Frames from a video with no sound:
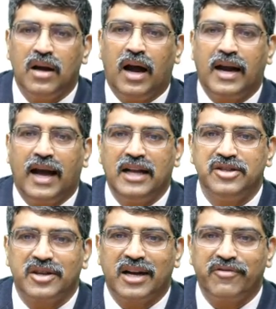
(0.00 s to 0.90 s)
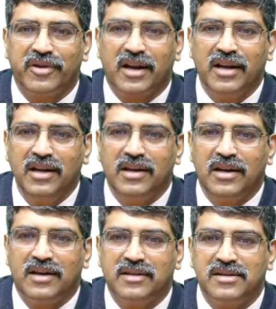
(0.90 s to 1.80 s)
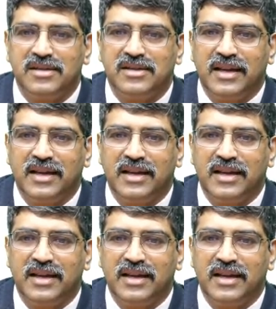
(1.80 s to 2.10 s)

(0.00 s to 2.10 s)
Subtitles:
And angiographically, this is